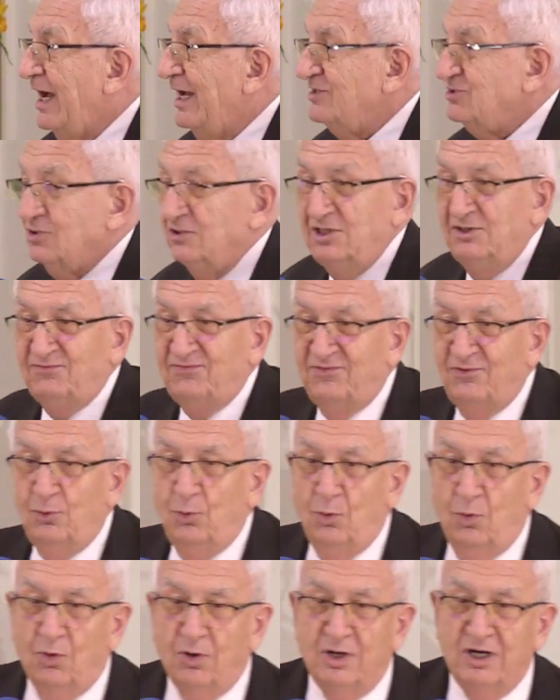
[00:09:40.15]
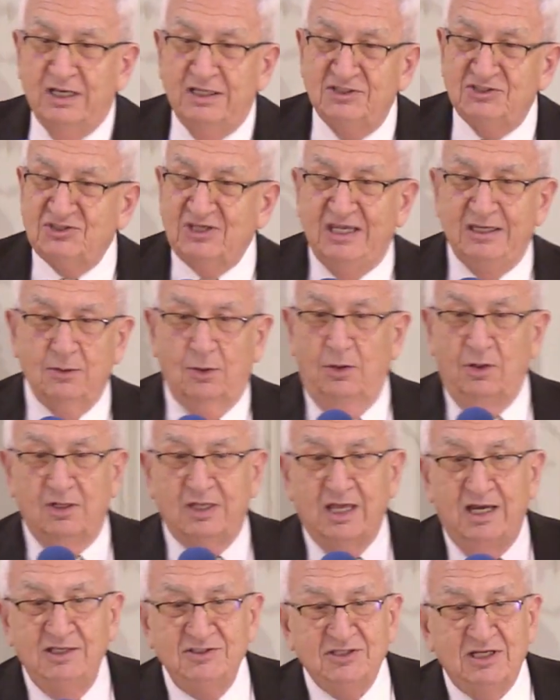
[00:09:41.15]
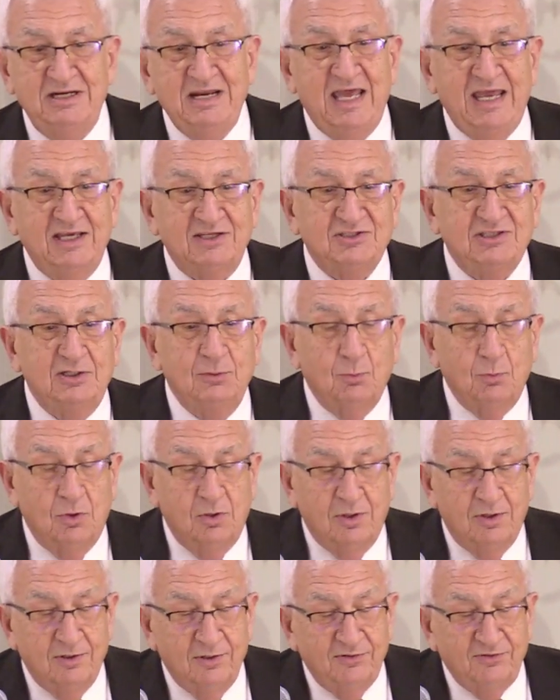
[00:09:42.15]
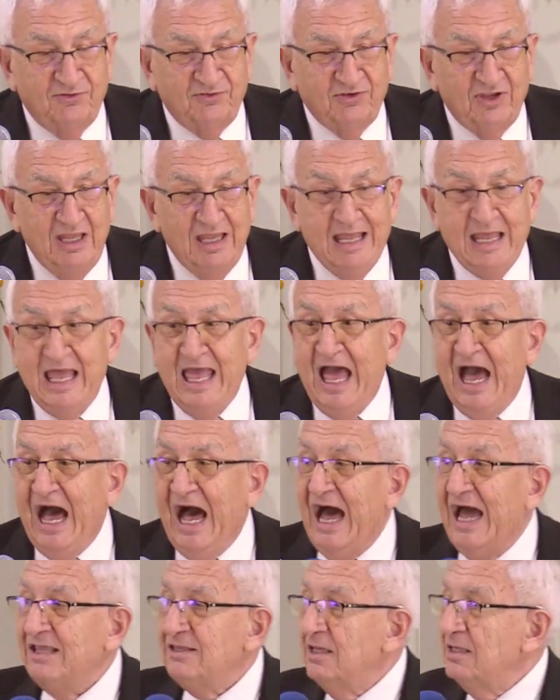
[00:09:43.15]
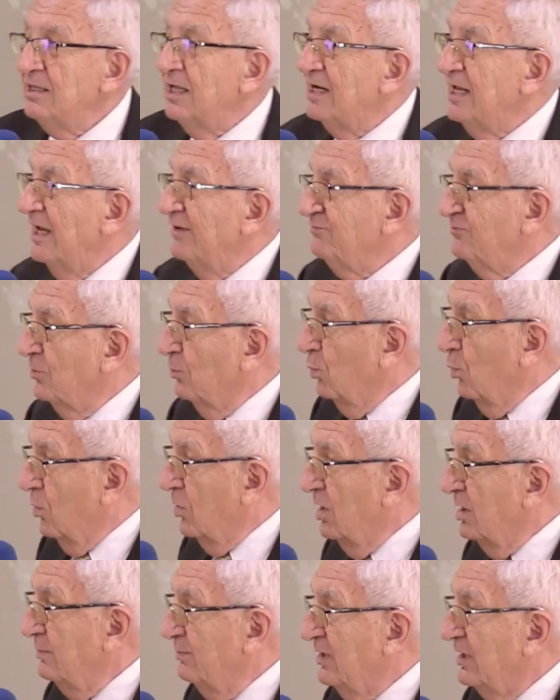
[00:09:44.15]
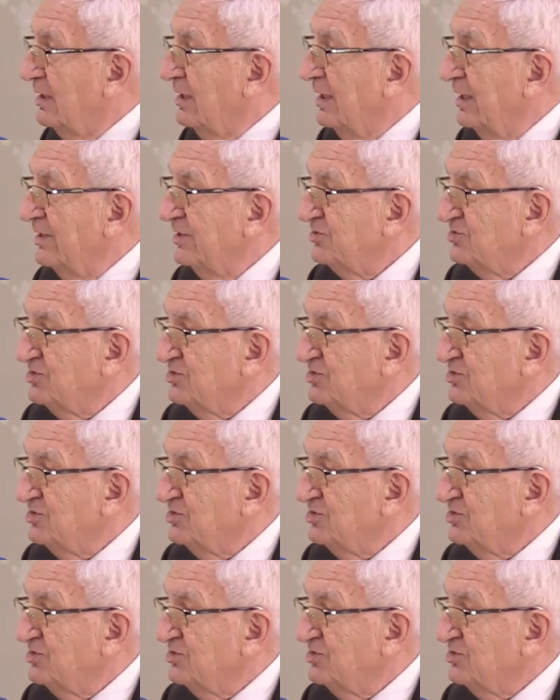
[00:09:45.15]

and we went through quite a storm, the men were falling out of those cots on the